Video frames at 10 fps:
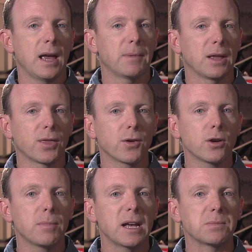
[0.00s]
And my
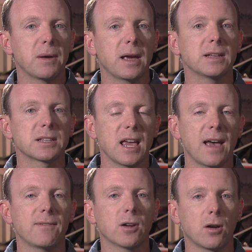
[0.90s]
third best bet is
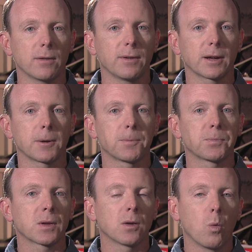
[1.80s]
Kevin Harvick.
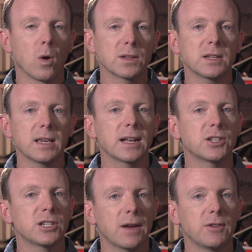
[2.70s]
Once again, a
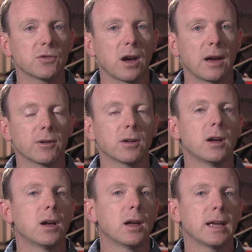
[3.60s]
Chevy driver.
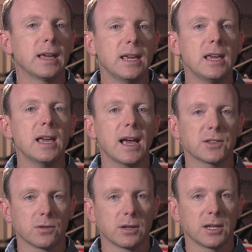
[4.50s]
He
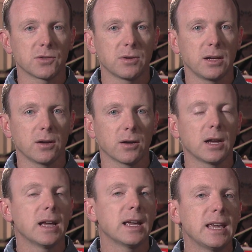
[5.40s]
has good history here.
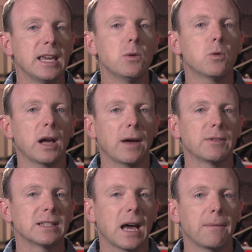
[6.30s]
He will
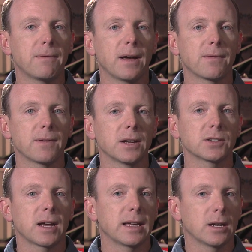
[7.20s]
have a top 5
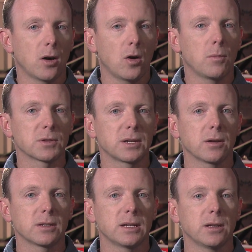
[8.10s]
finish, I can almost
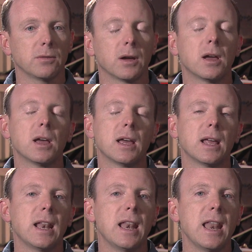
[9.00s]
guarantee you.
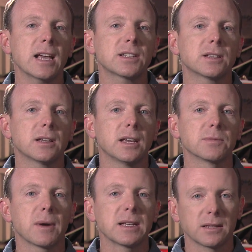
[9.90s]
Next
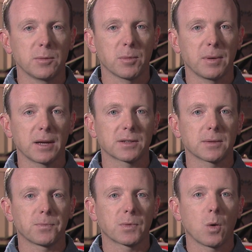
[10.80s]
is my sleeper picks.
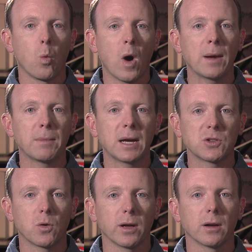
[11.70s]
Juan
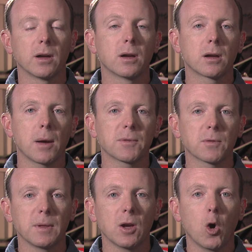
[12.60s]
Montoya comes
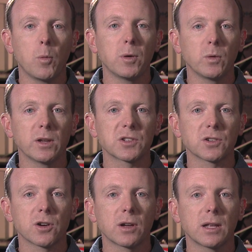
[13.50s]
from the open wheel
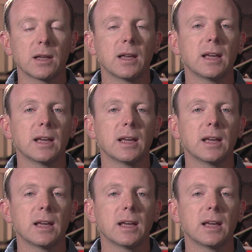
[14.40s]
circuit.